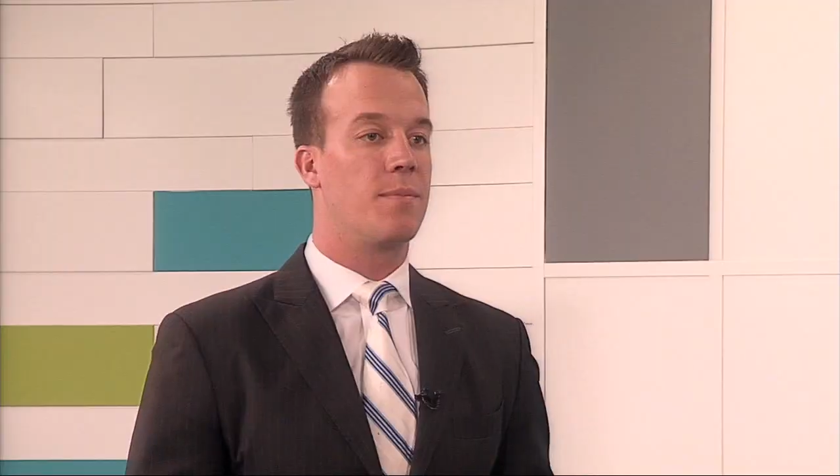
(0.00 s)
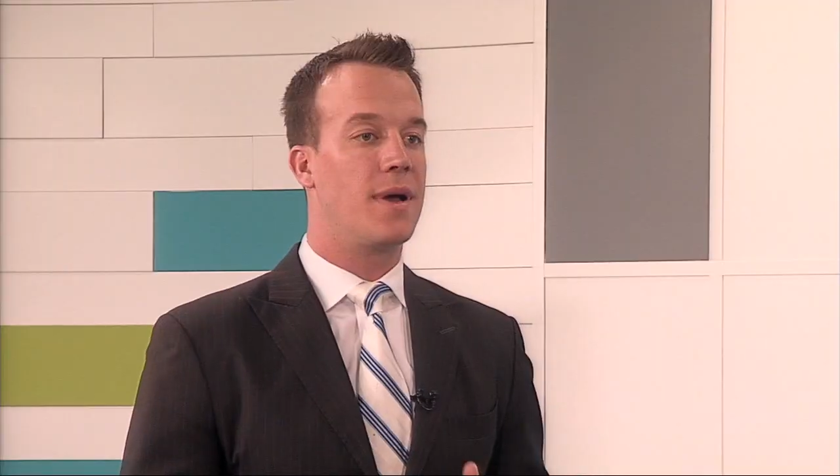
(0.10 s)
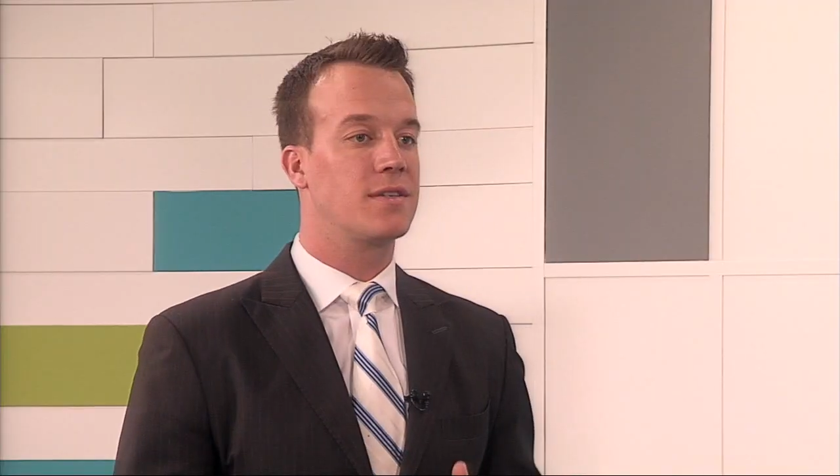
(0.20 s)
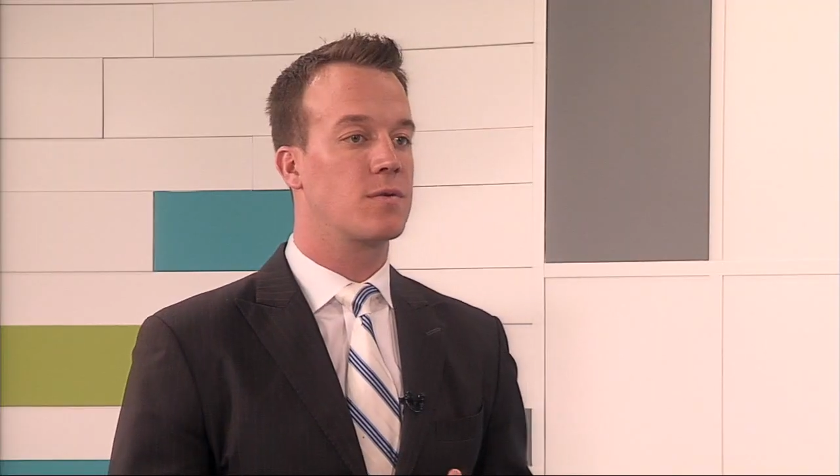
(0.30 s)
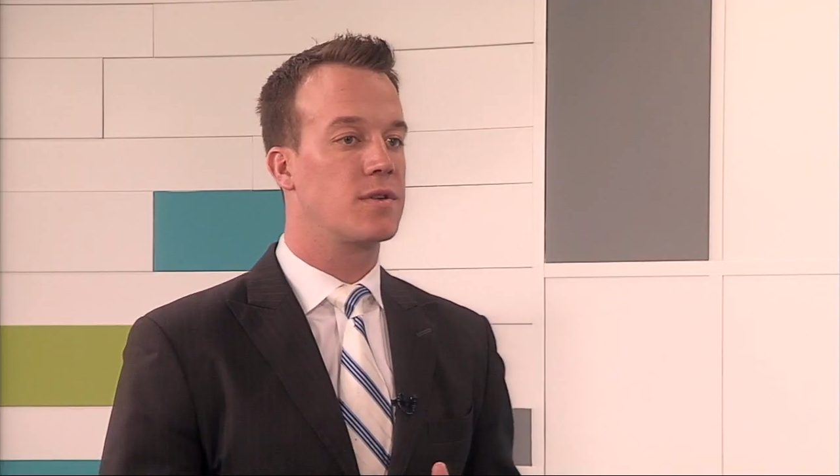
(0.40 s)
The
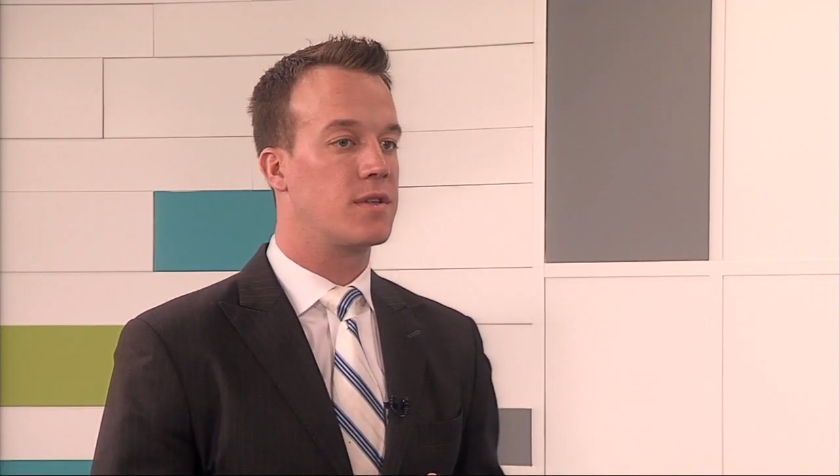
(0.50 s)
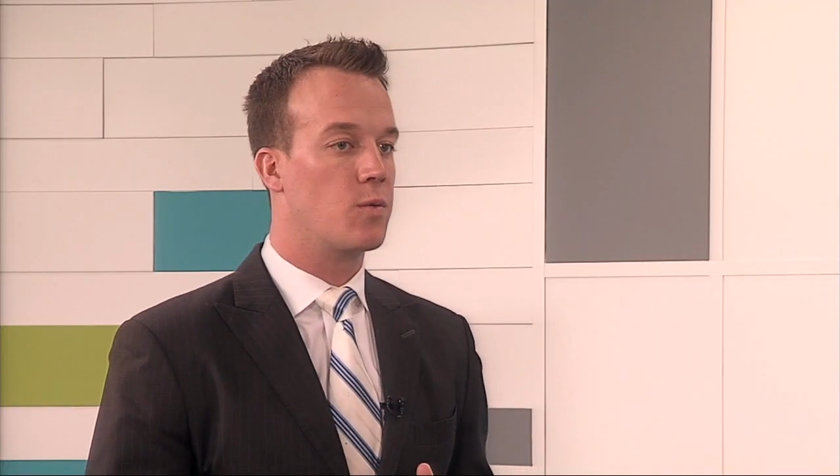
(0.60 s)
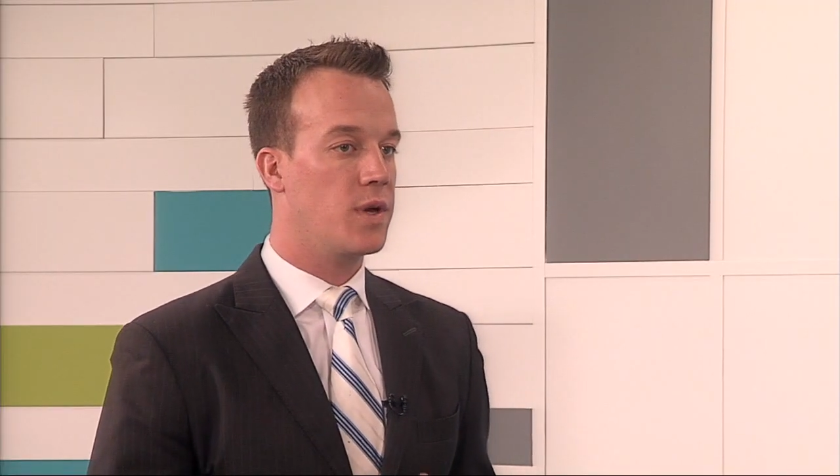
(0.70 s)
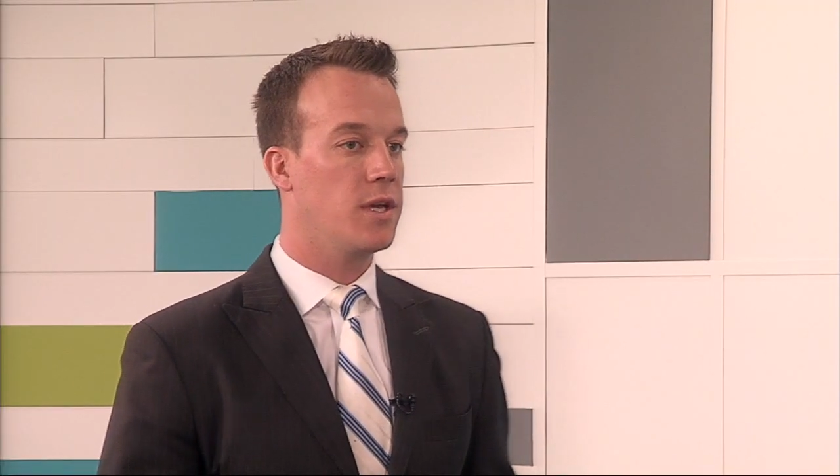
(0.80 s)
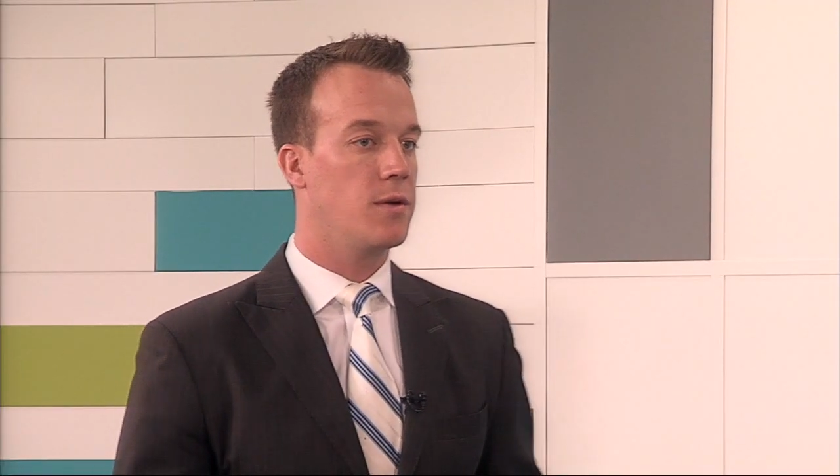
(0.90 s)
best source that
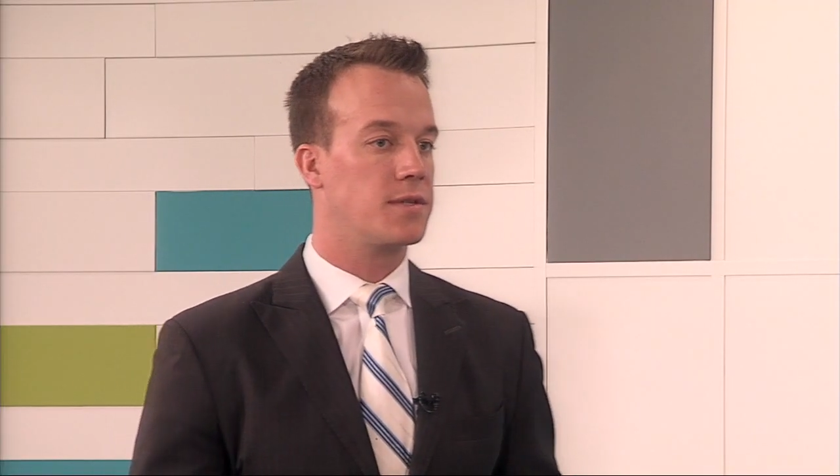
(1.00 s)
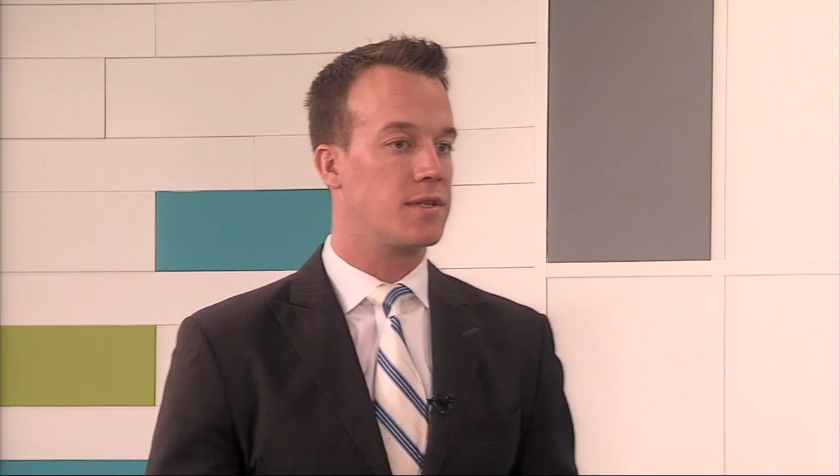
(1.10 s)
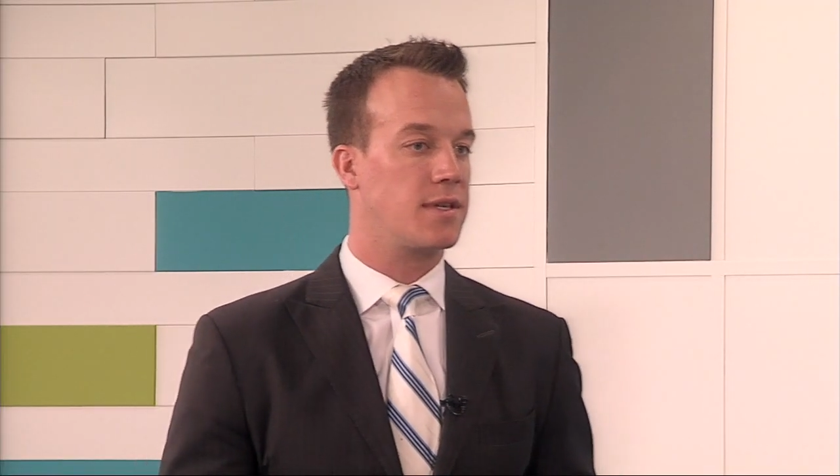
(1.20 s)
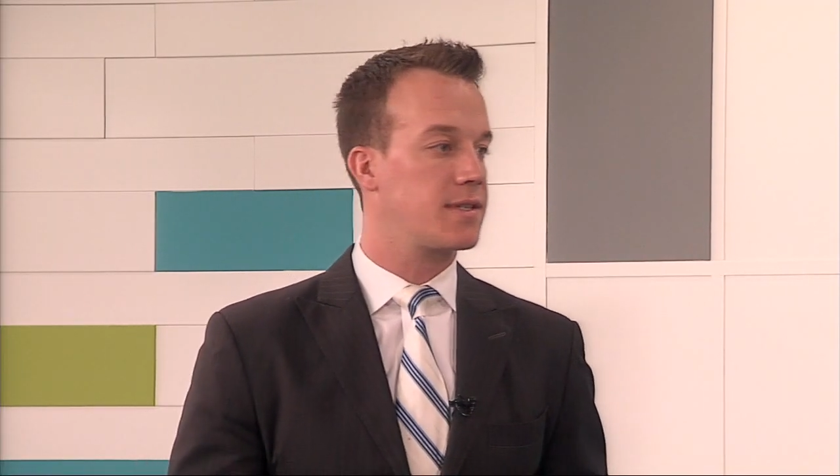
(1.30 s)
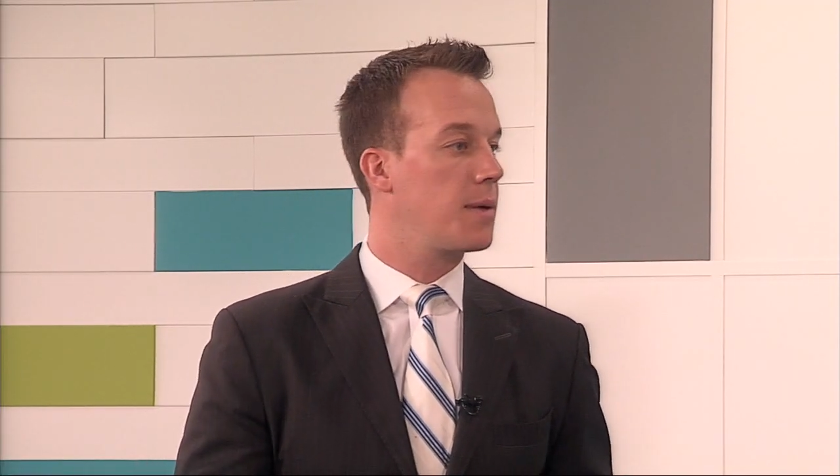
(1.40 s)
we use is
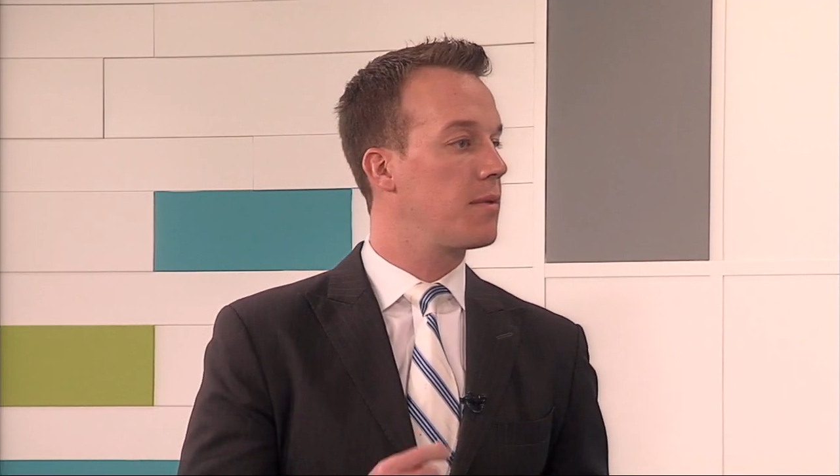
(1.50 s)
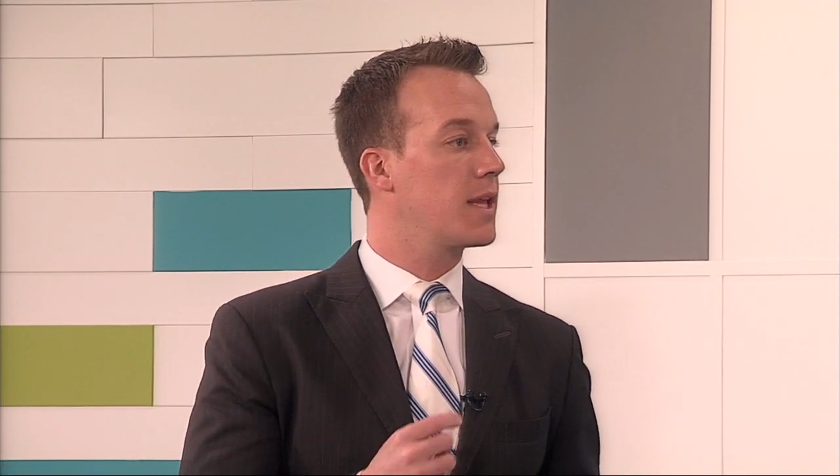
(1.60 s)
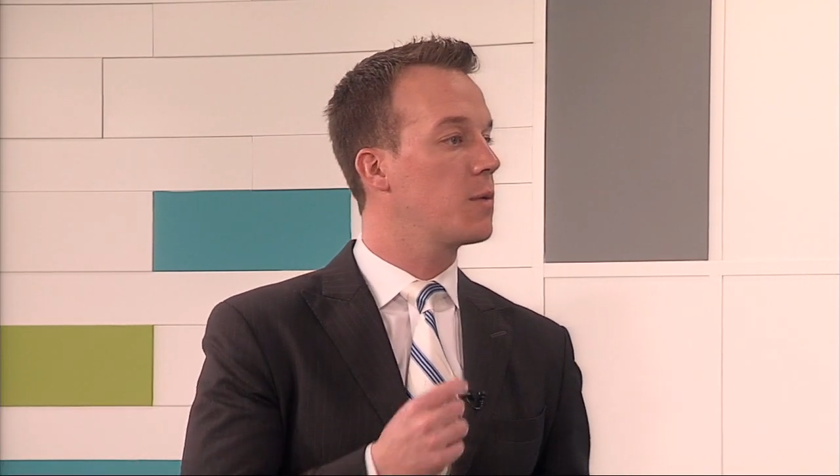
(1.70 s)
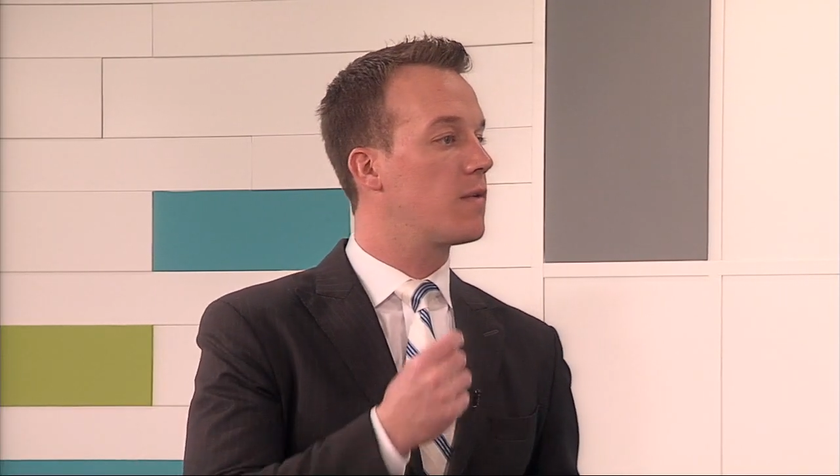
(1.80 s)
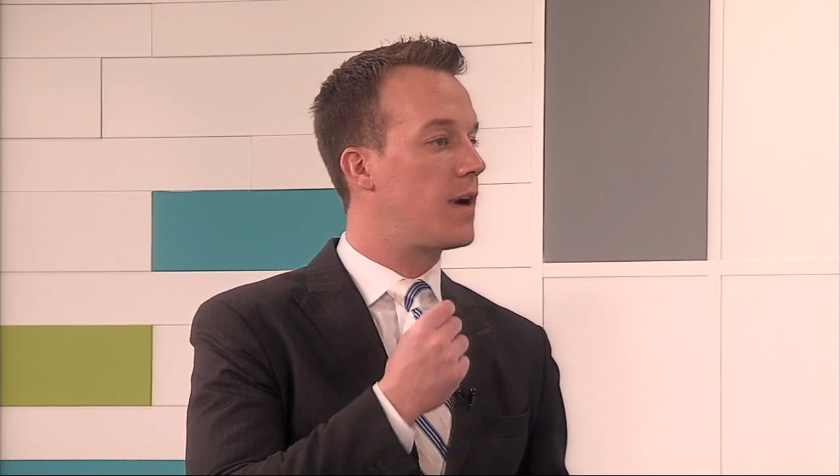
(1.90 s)
a
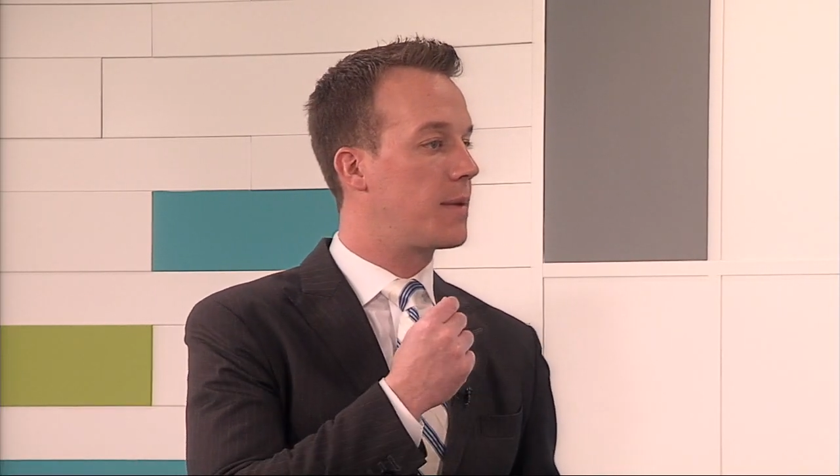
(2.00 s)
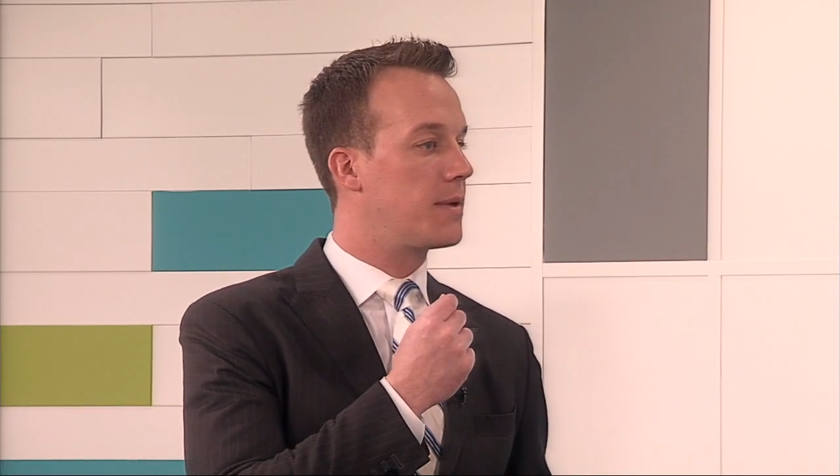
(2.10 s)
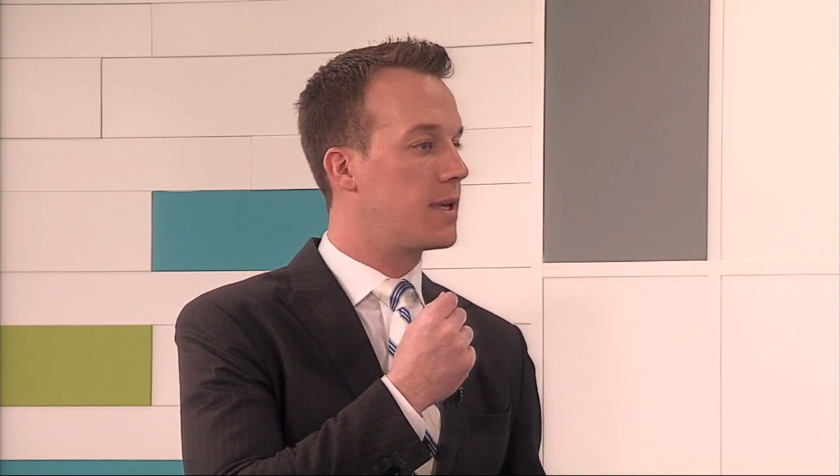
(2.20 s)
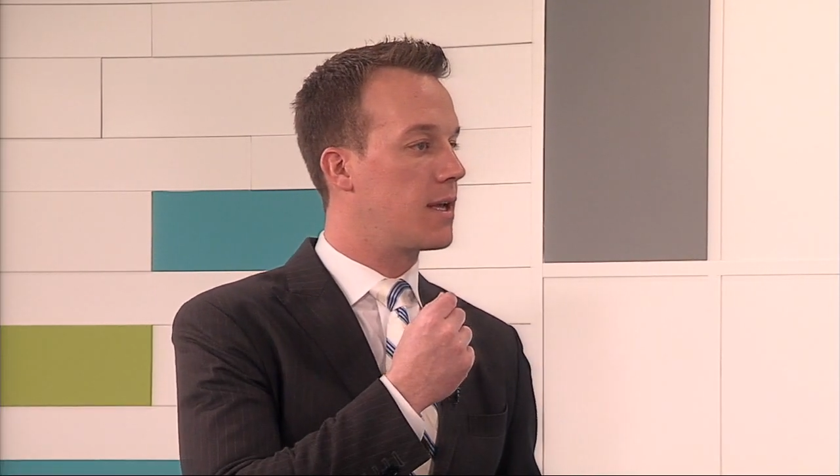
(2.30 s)
sublingual vitamin D,